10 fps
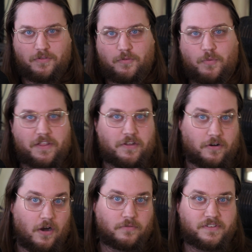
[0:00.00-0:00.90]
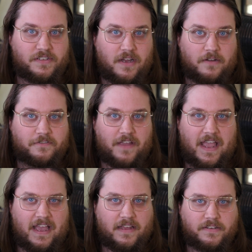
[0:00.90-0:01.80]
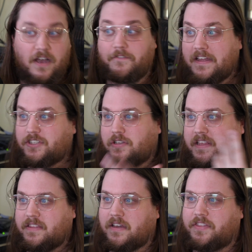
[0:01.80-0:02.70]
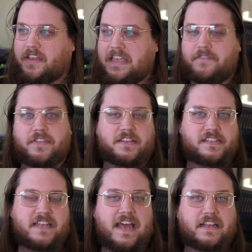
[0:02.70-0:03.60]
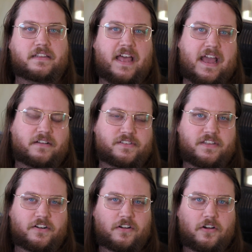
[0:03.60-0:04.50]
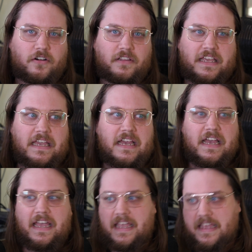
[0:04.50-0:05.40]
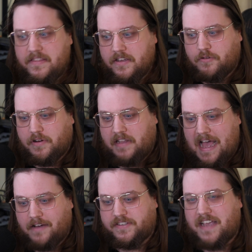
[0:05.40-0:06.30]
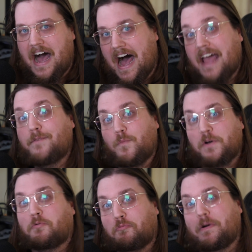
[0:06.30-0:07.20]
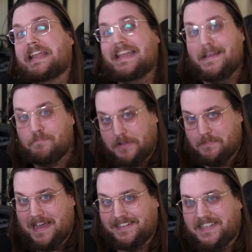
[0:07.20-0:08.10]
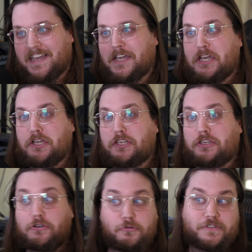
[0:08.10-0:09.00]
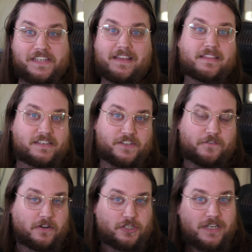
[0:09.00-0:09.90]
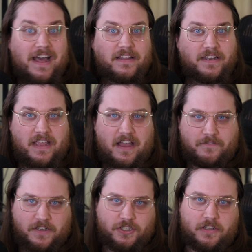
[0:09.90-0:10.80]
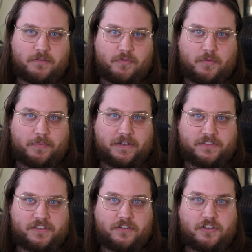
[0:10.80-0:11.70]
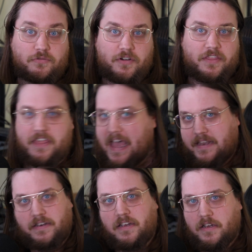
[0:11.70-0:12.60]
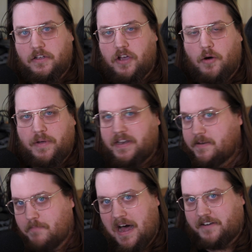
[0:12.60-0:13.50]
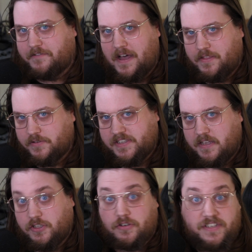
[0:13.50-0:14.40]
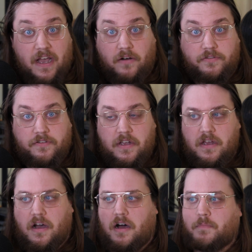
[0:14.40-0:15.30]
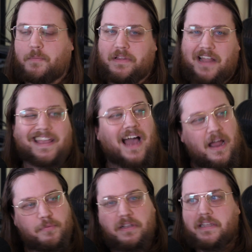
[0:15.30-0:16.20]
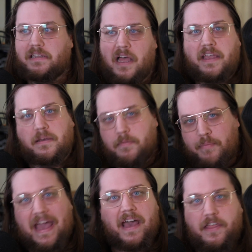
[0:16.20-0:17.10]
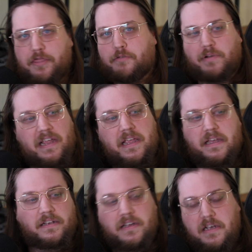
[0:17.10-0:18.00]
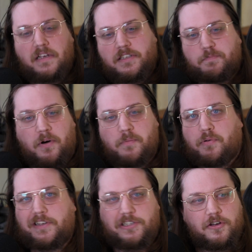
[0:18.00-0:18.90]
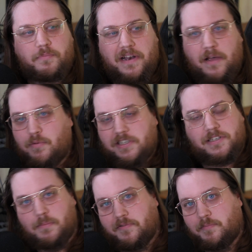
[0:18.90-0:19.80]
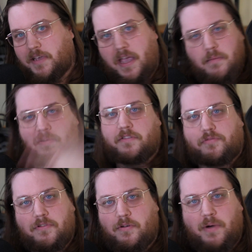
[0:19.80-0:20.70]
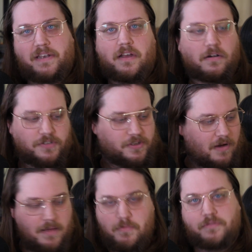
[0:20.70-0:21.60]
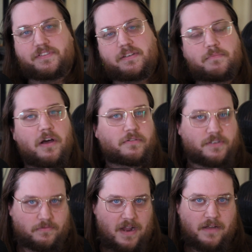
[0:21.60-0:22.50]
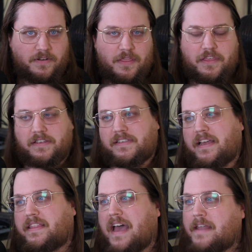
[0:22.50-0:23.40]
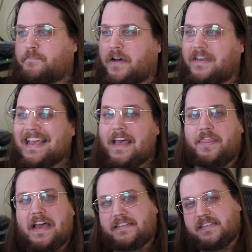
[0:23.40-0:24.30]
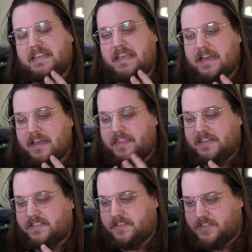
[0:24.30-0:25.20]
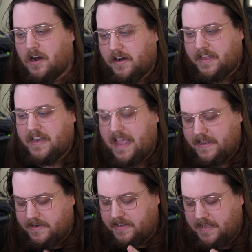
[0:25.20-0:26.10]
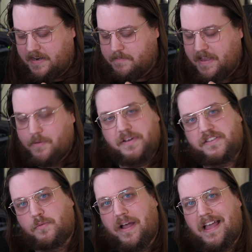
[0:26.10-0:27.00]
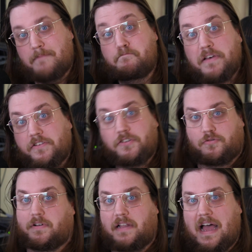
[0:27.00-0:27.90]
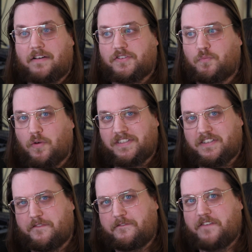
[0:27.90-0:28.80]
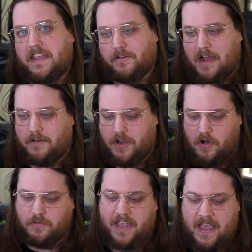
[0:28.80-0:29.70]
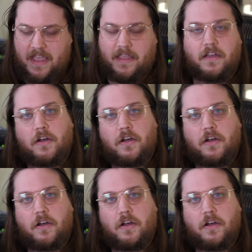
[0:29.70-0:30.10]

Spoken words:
with your own stuff. And eventually, even the static layouts that are currently in the Grill House, I will re-implement using this functionality I eventually will build, so you could then go in and modify those things yourself. Or be like, I really like Path 3 and Spawn Point 2, but I wish some of them came in through the window, so I moved some nodes around and things like that. But that's the target, and in many ways the way I built Grill House was to figure out, okay,